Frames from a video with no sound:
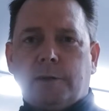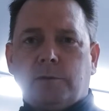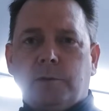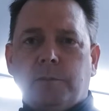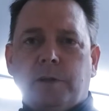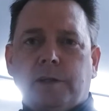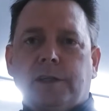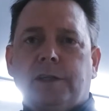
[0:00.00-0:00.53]
and
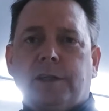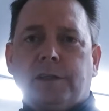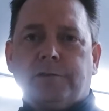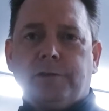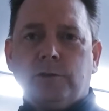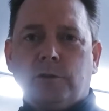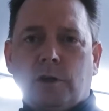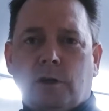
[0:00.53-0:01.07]
we've been getting a
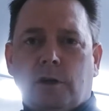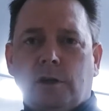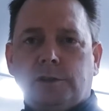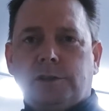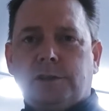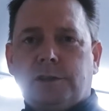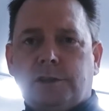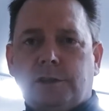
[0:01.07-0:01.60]
few
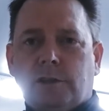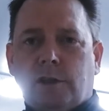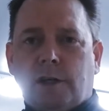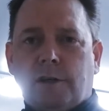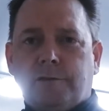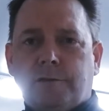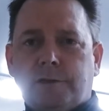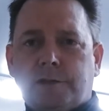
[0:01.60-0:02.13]
calls into the
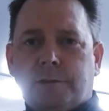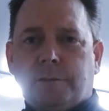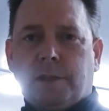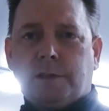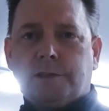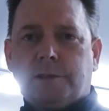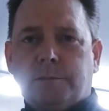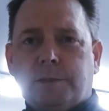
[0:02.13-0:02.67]
office
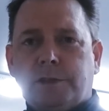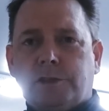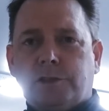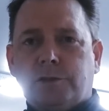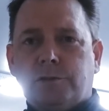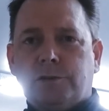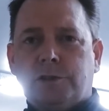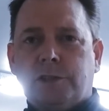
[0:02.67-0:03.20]
about some
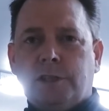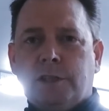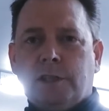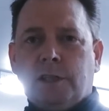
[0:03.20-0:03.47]
issues